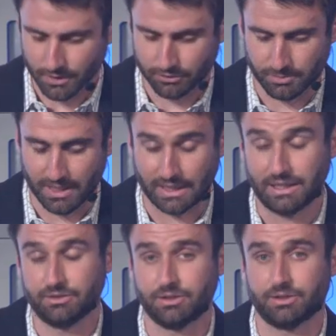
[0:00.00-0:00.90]
to make it
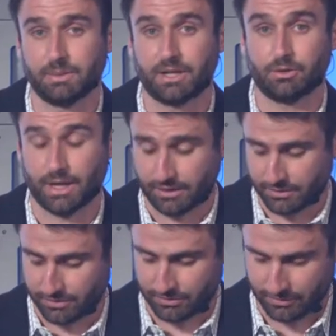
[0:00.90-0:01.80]
easier to make credit
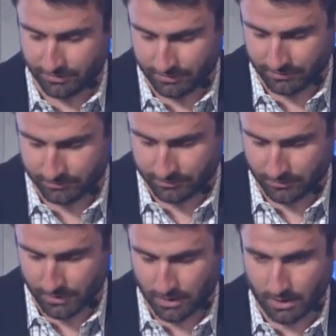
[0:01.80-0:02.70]
decisions.
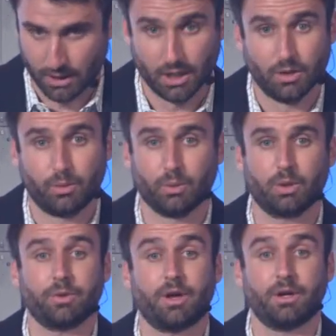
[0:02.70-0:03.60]
We
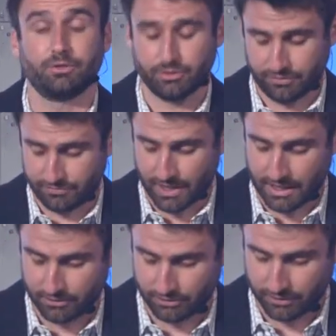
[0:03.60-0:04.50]
work with hundreds of
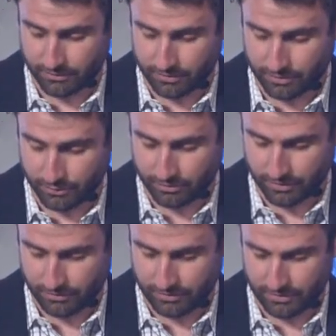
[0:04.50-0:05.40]
financial
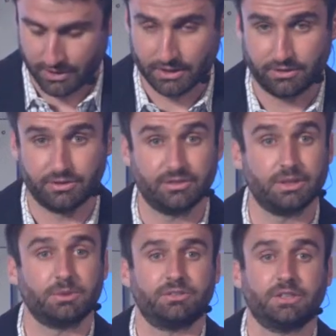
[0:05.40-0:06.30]
institutions to
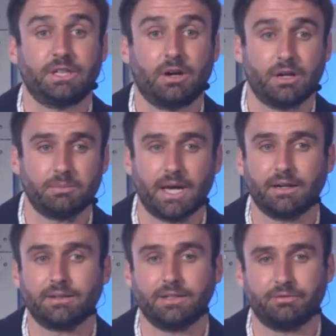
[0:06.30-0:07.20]
seamlessly and
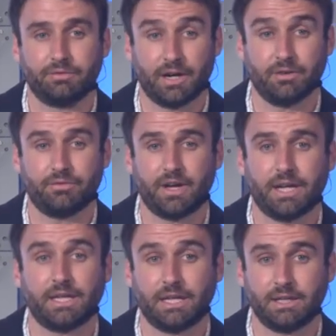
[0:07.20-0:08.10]
automatically
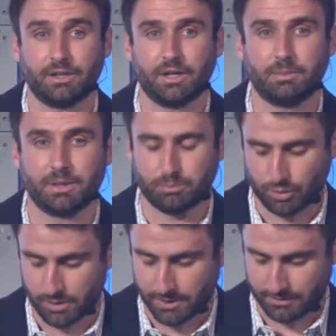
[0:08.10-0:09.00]
verify income and
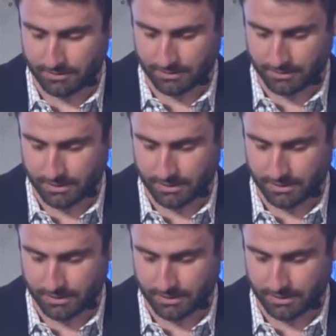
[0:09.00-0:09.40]
employment.